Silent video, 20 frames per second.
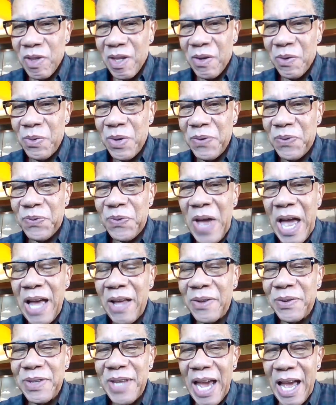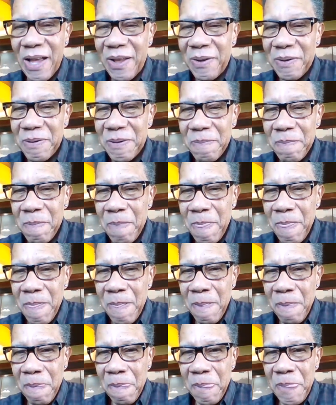we found out
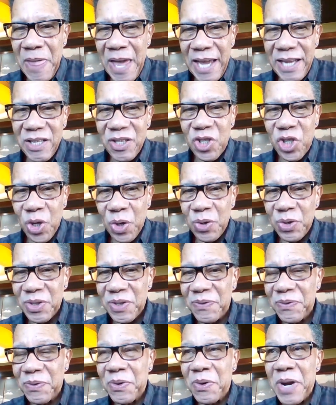that Joseph